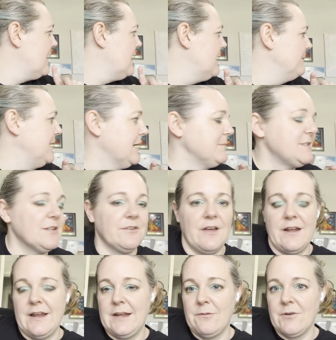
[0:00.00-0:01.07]
I mean, I'm still
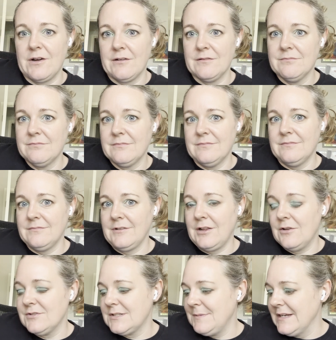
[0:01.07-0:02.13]
not anywhere
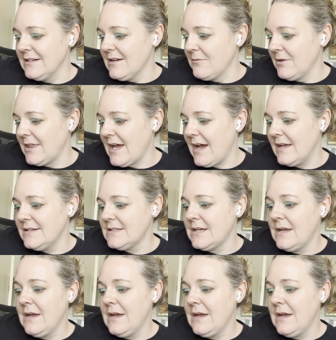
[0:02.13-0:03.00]
close to being done with that.